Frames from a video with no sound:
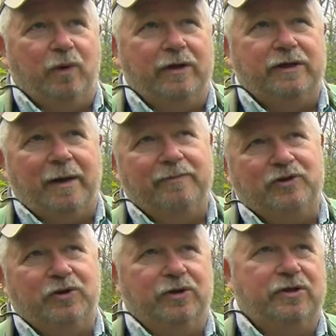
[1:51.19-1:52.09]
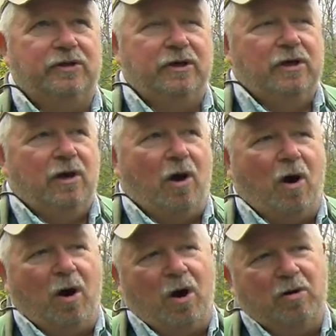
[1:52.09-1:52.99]
when temperatures
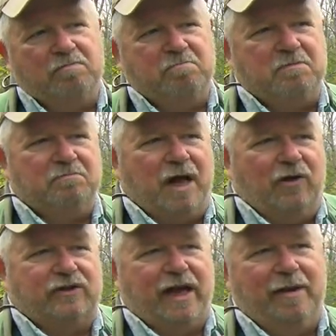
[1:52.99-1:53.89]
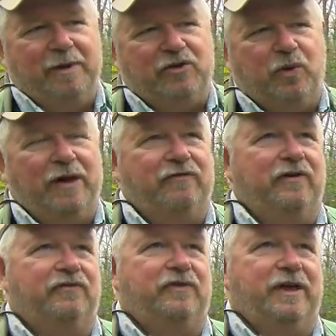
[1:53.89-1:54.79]
are I'll say between
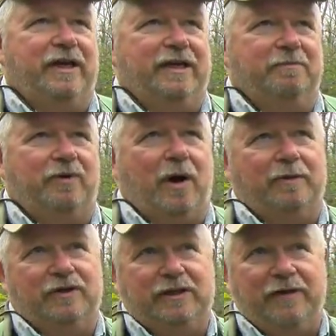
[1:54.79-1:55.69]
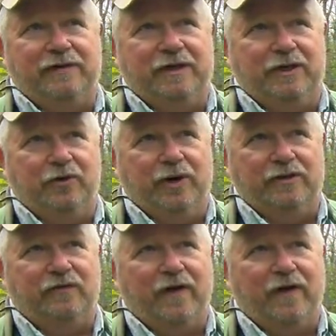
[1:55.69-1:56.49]
50 and probably 70 degrees